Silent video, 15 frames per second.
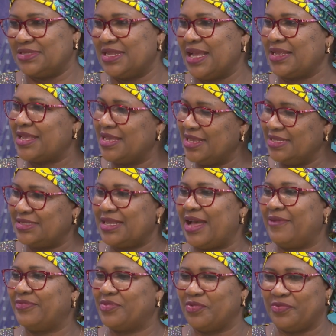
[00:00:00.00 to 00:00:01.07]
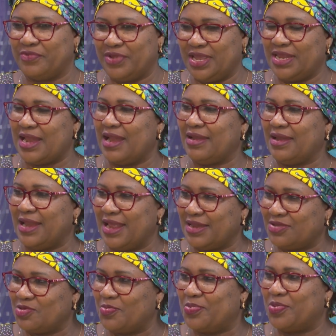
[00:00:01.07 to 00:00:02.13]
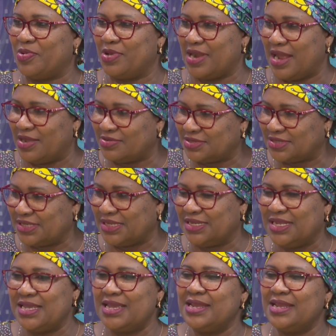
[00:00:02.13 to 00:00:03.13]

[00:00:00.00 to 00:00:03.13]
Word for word: that kids have to read and learn to pronounce it,